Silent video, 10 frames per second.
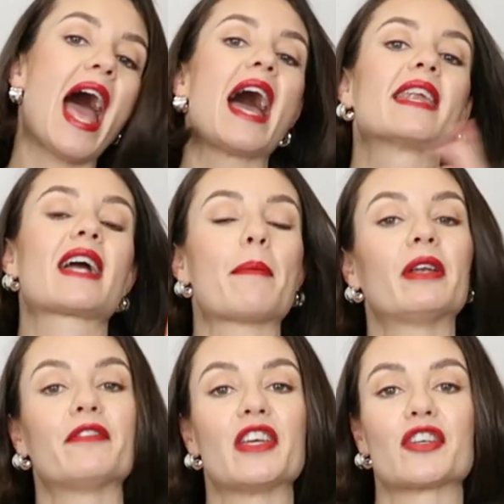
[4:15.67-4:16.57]
and a
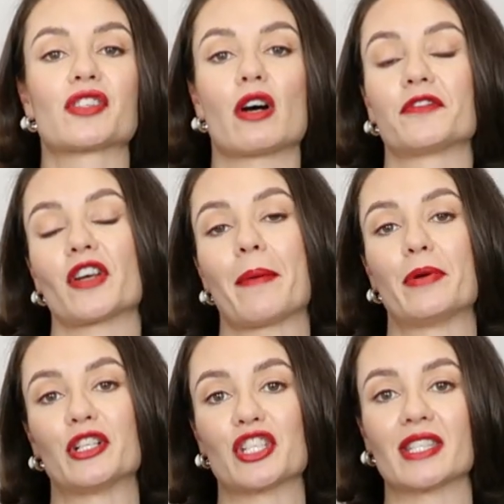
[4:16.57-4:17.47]
couple of years after I
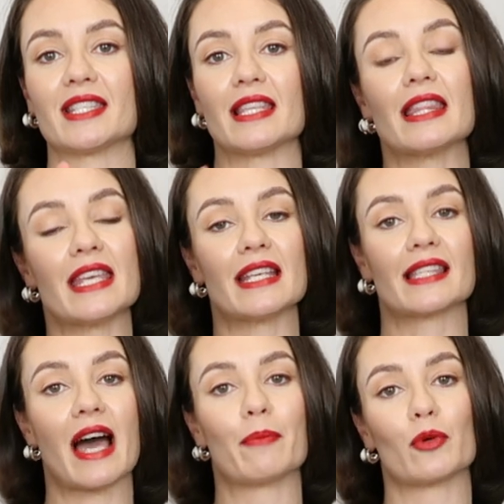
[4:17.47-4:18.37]
purchased
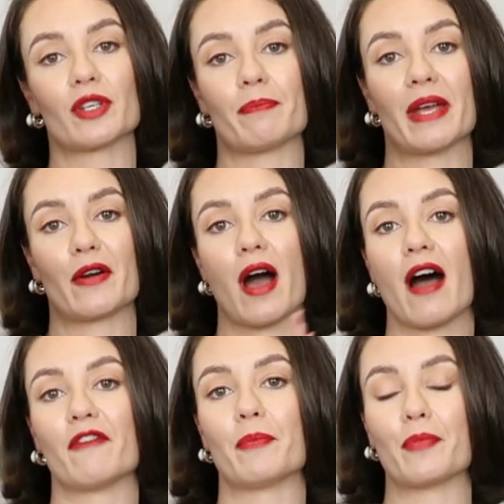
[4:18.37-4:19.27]
these, I bought a pair
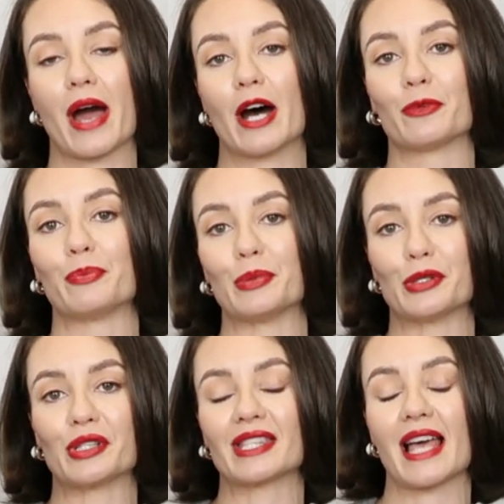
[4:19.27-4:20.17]
of brown
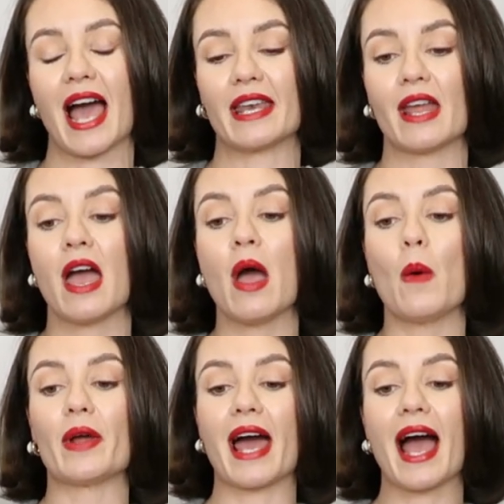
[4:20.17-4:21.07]
boots. And
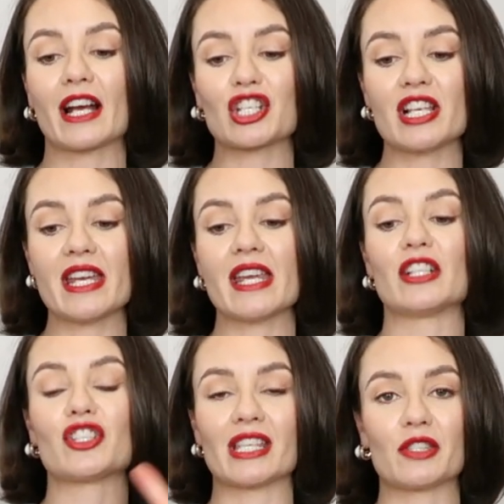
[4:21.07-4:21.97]
when I
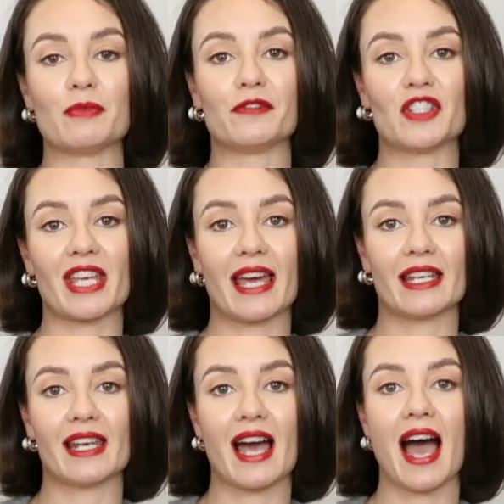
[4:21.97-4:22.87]
actually just moved to
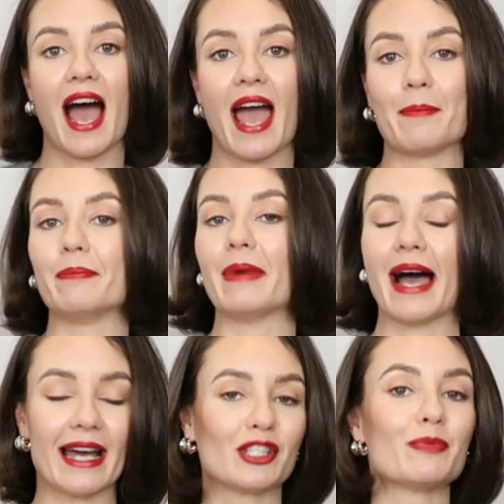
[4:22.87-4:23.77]
Canada, I
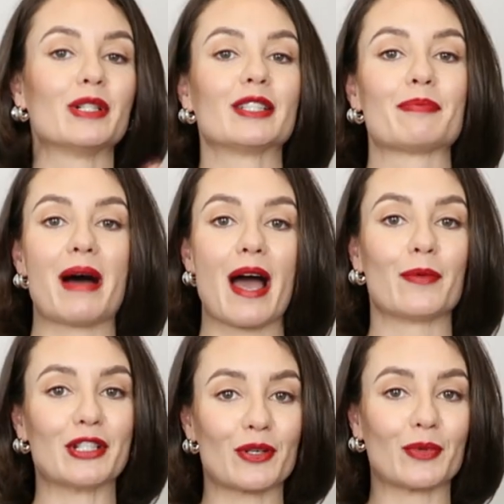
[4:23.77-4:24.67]
had to build
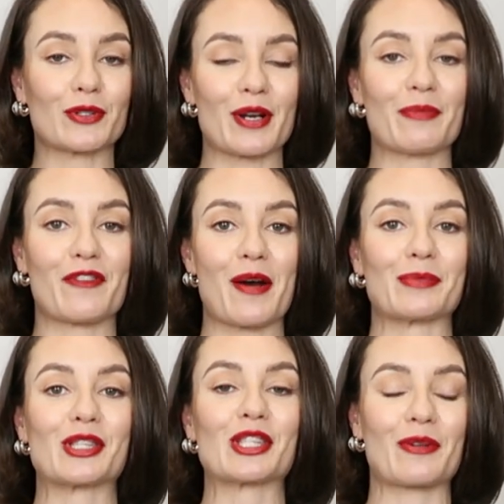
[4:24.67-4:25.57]
my winter wardrobe
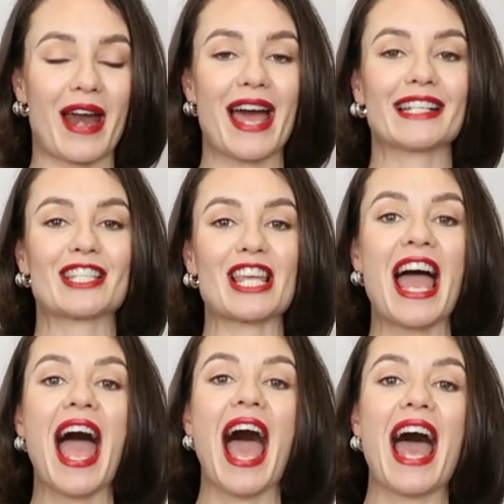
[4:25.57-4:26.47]
from scratch,
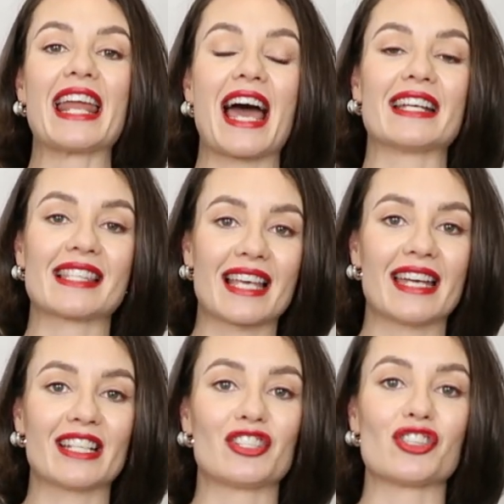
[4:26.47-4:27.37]
and I
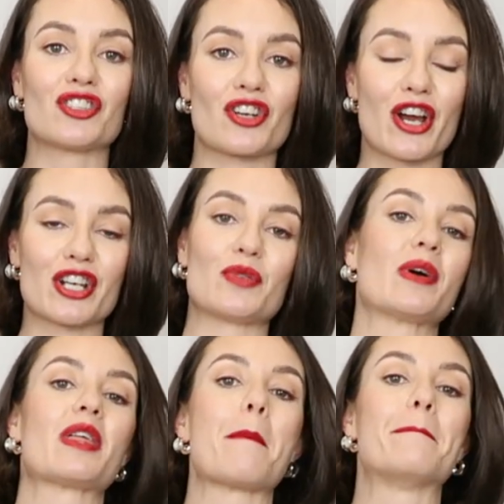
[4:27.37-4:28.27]
decided to start
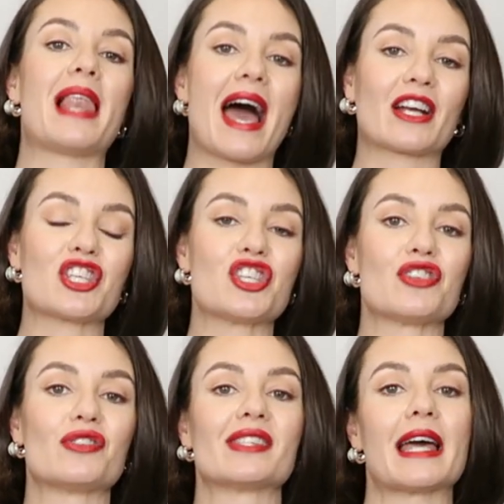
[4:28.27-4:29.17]
with black
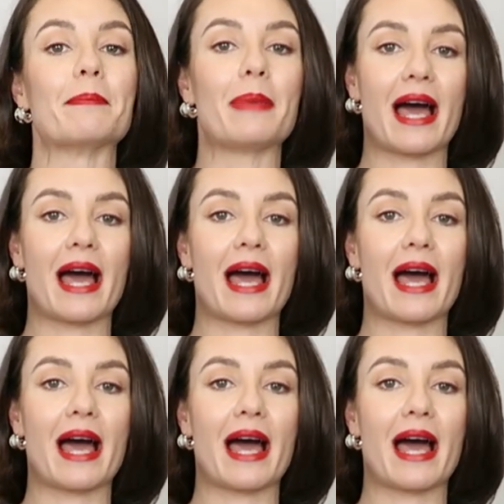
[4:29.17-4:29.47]
shoes and